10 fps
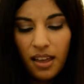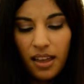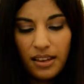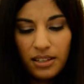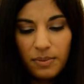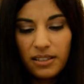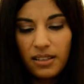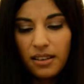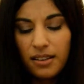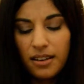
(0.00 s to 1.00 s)
and it's
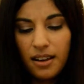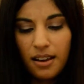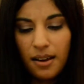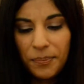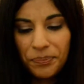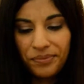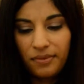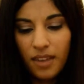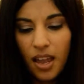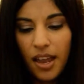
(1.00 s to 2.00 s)
basically
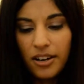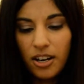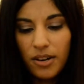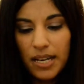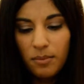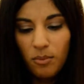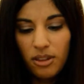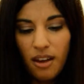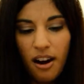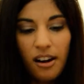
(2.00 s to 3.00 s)
hair cream
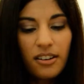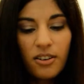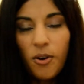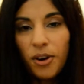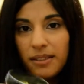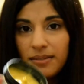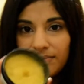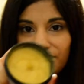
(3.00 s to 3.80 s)
with argan oil.